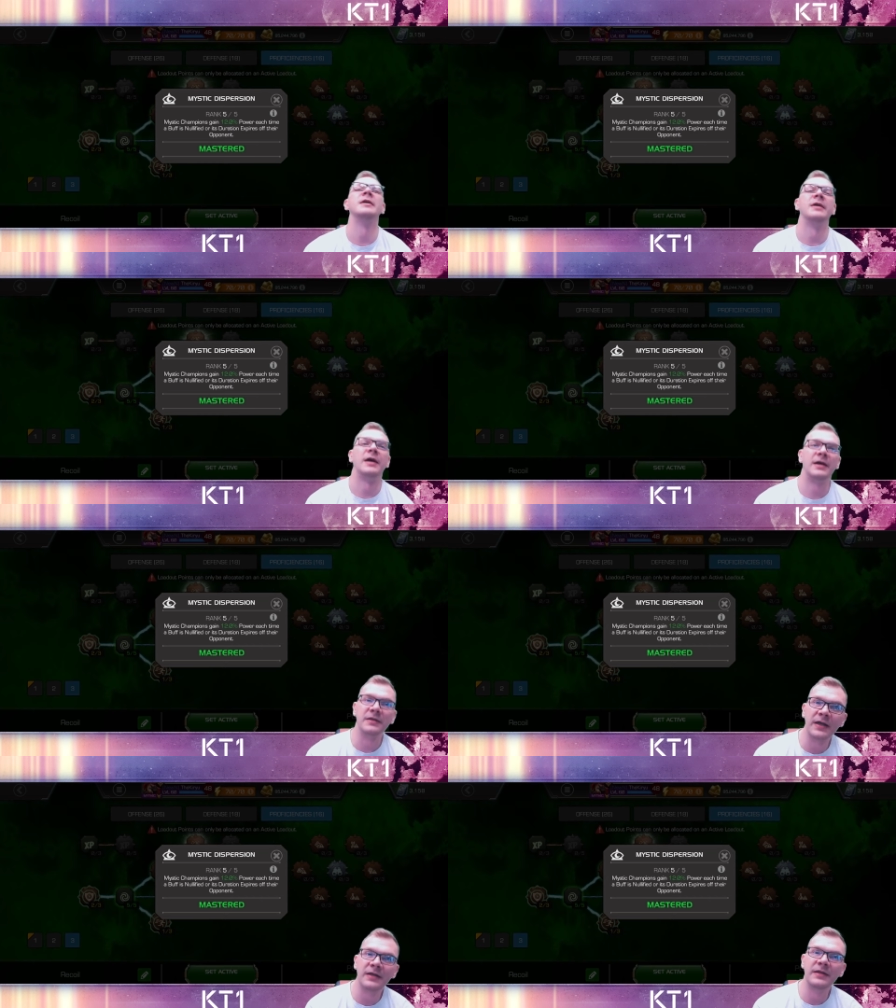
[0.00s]

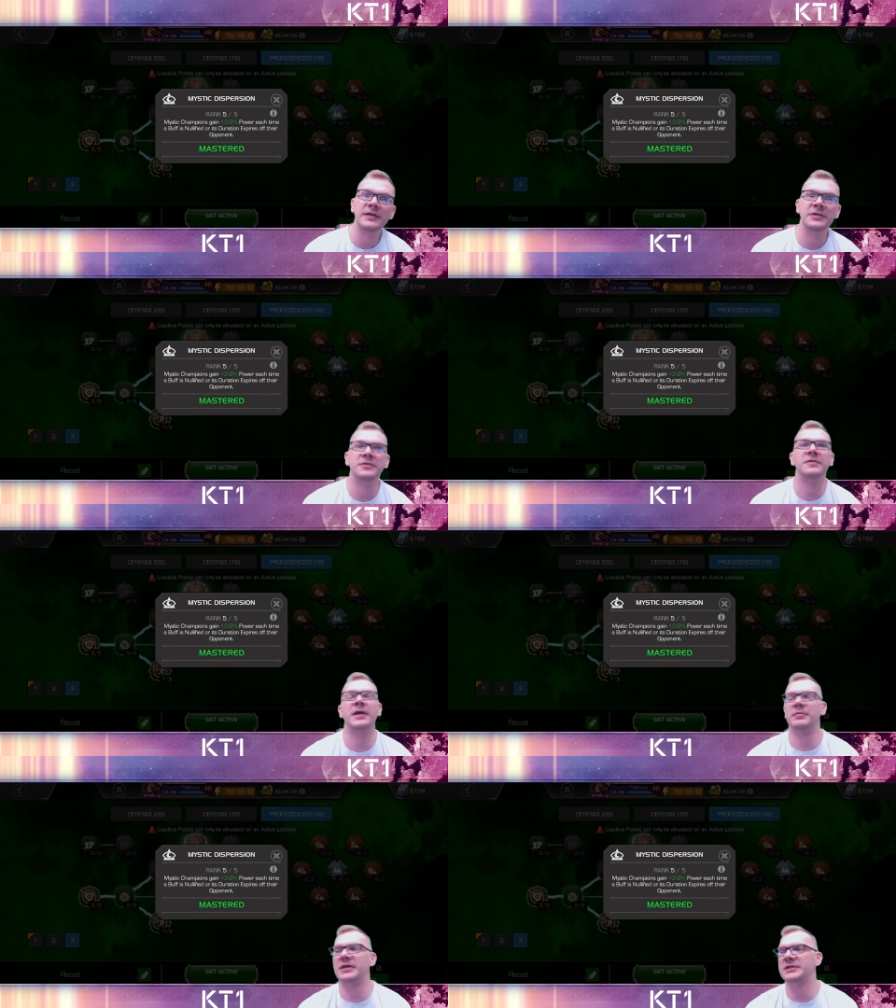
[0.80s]
and can lead to
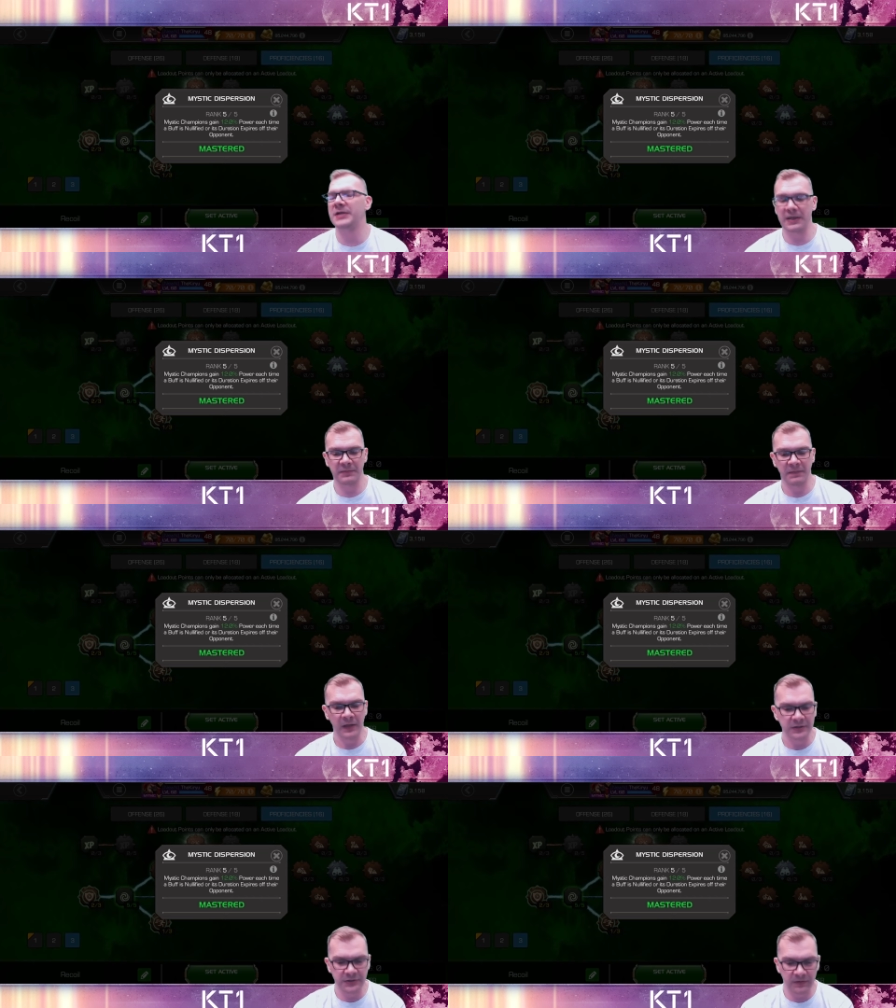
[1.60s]
them messing up.
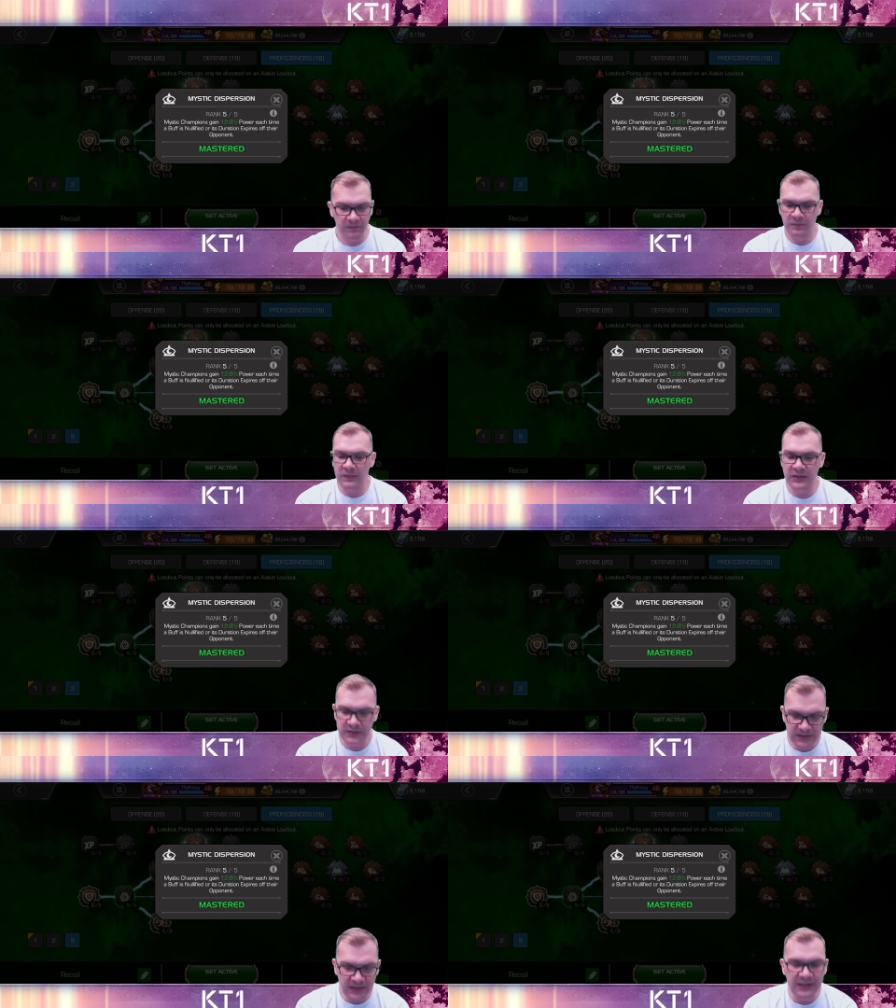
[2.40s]
So it's
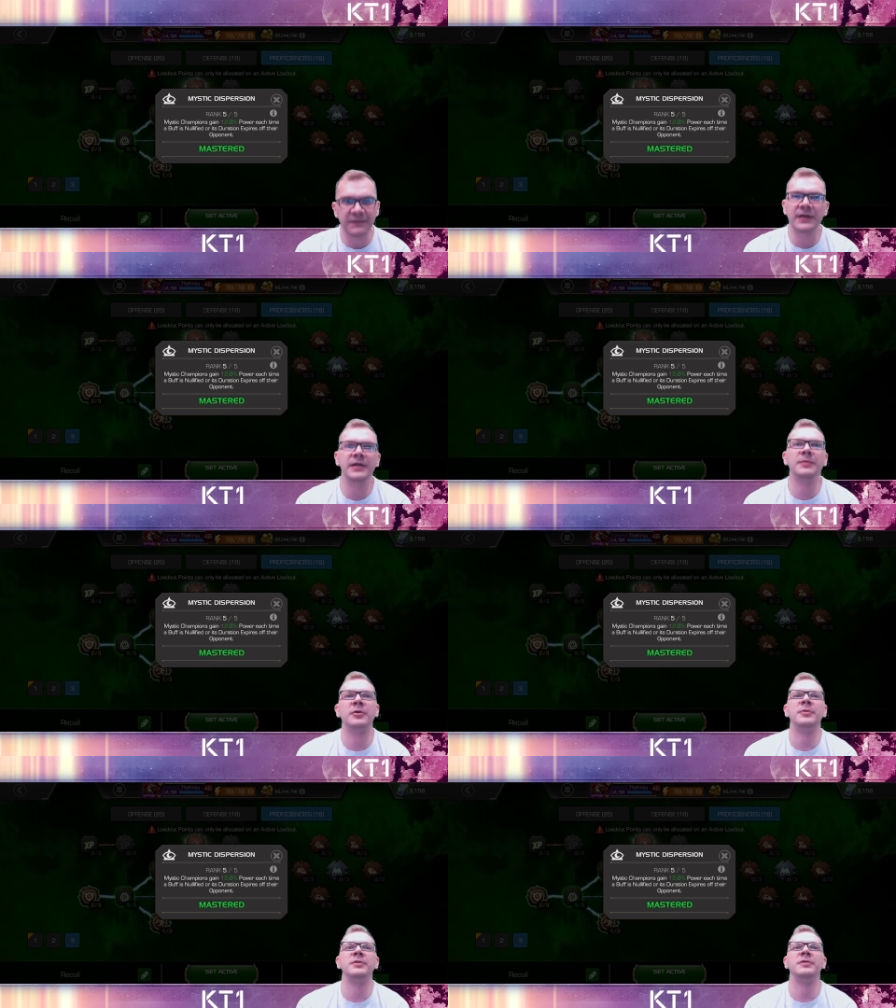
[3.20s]
significantly more
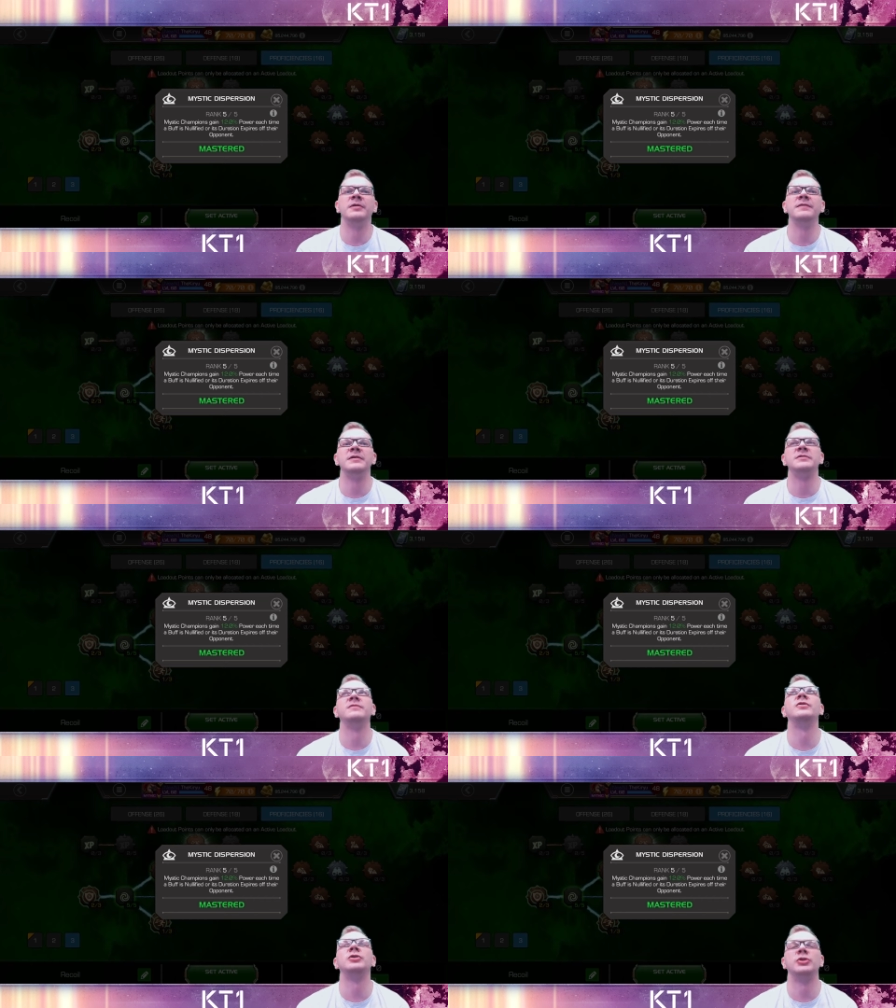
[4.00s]
potent in defense
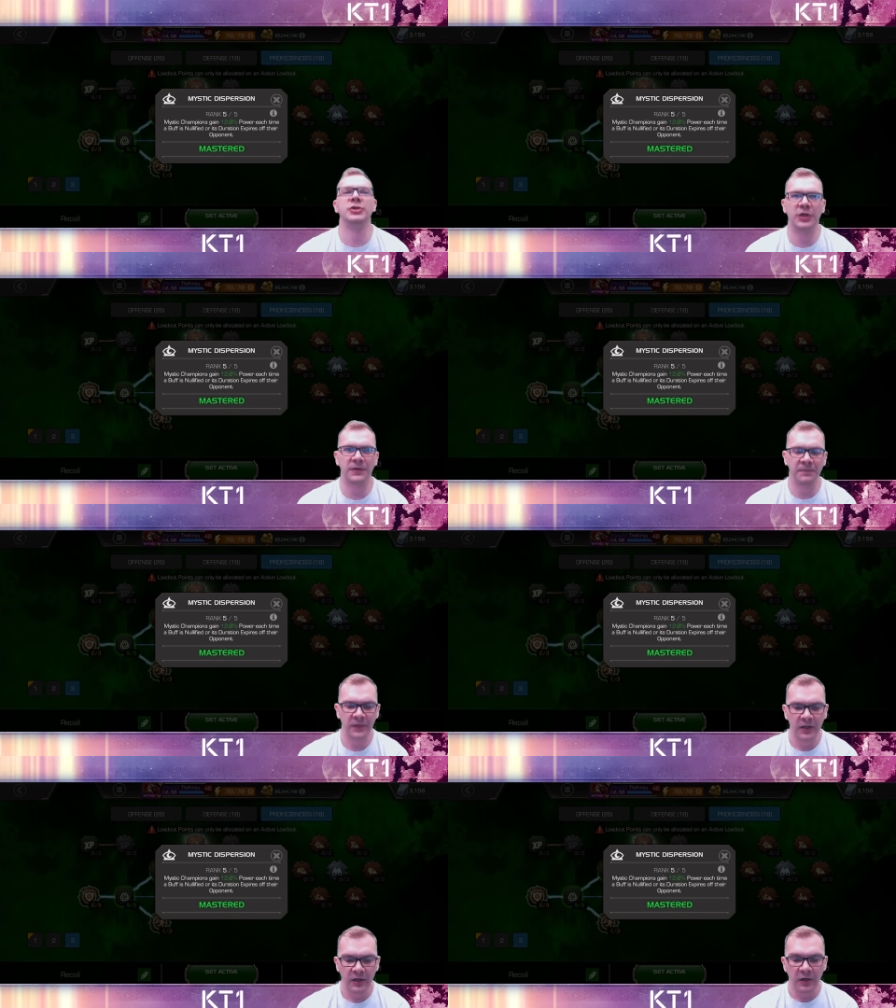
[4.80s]
for sure.
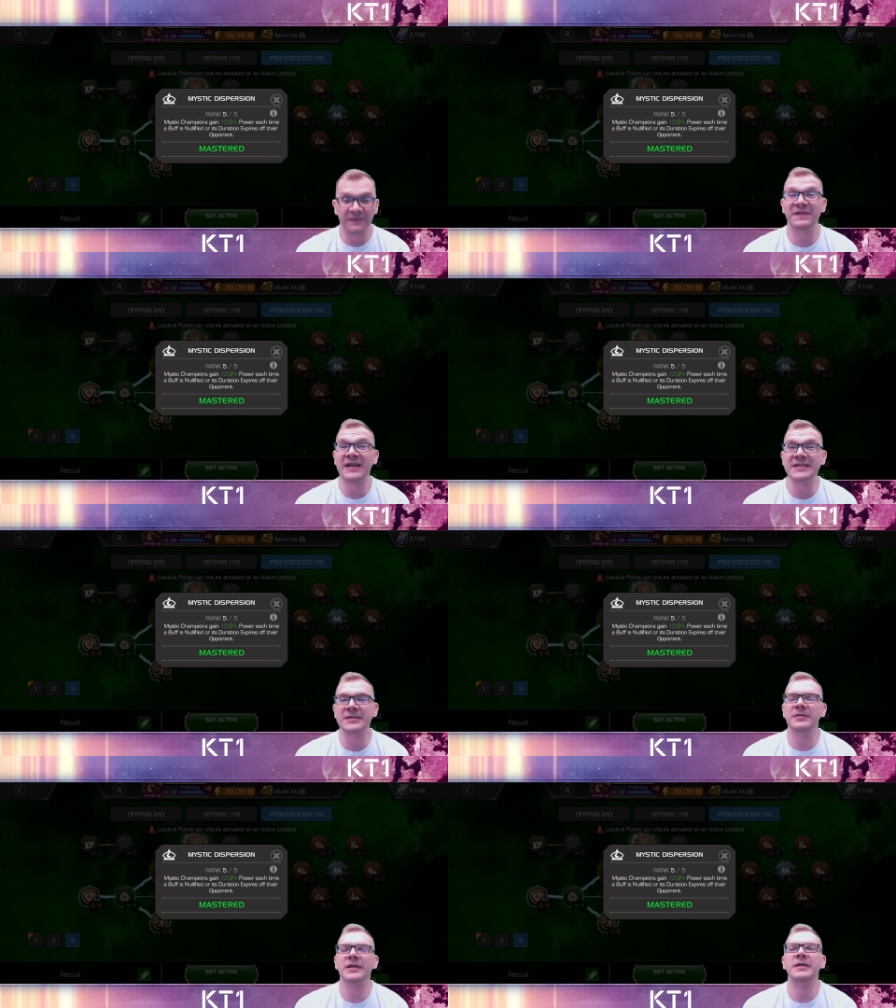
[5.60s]

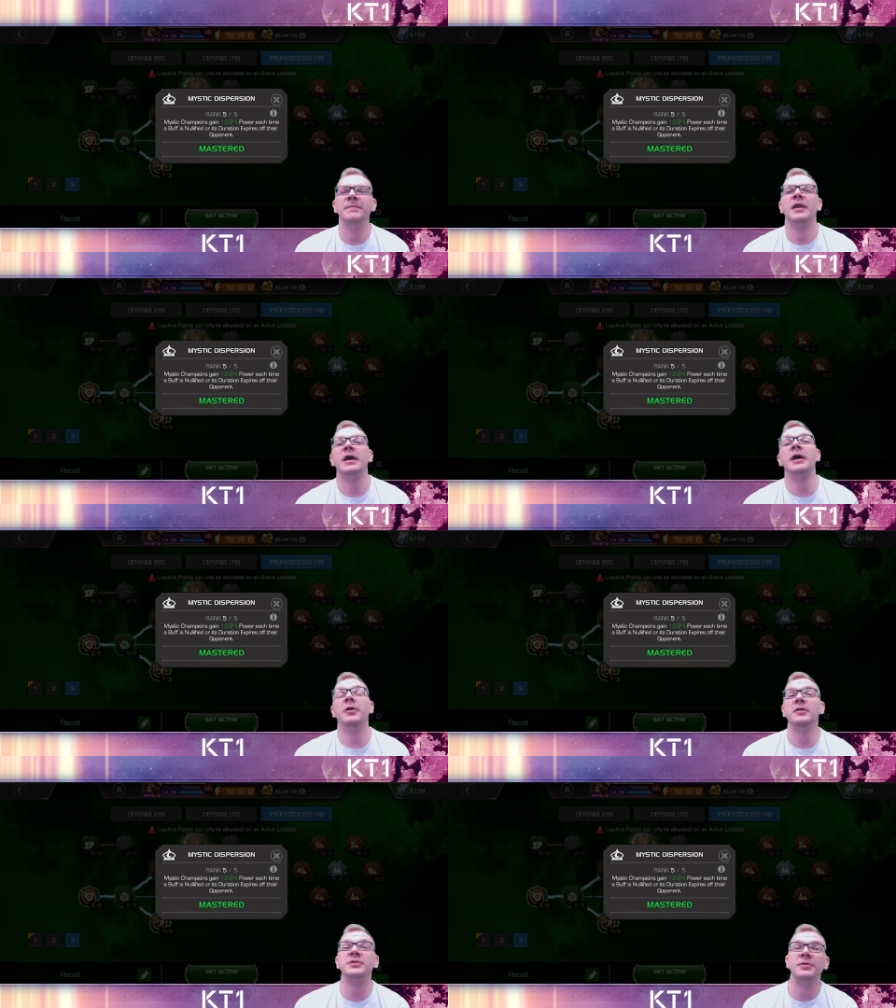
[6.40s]
Offensively, I
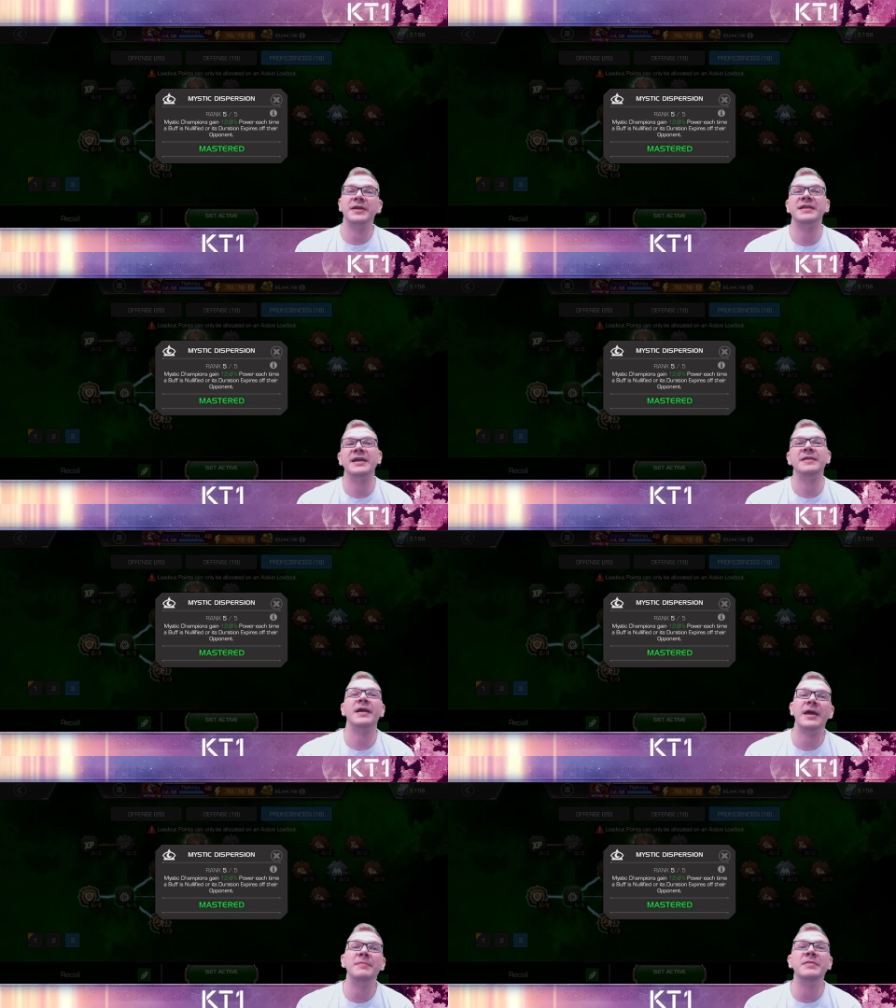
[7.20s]
also maintain
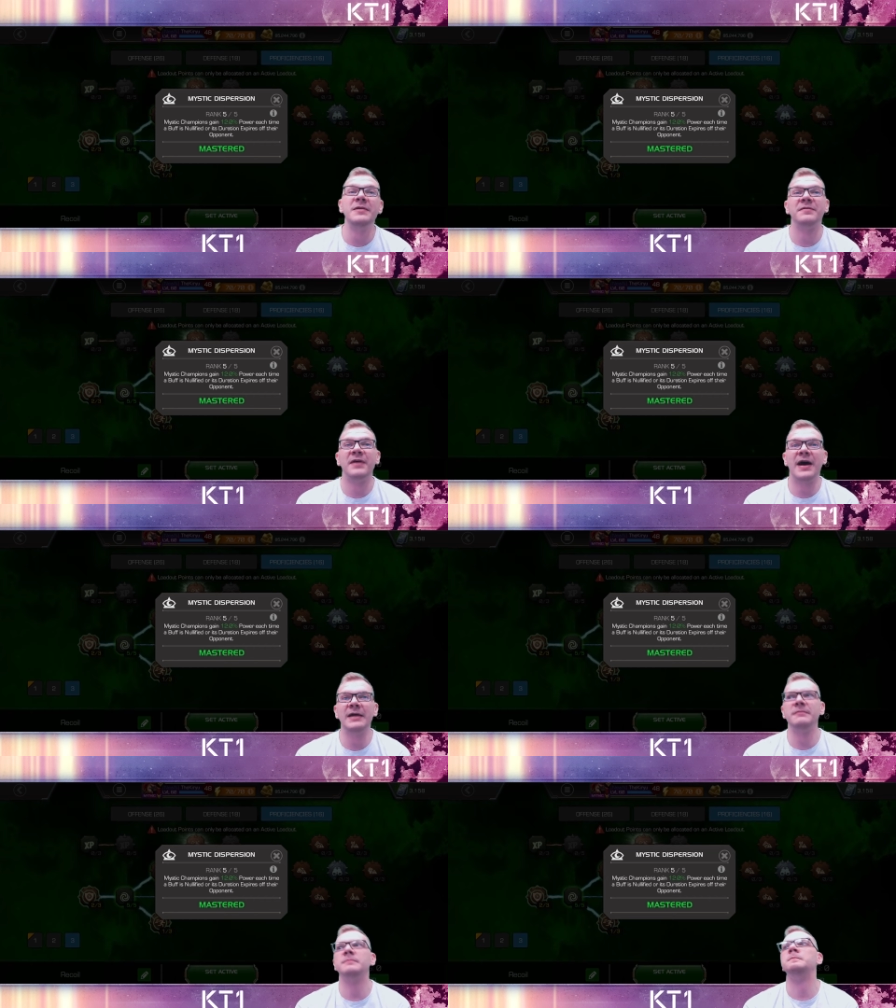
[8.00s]
that MD5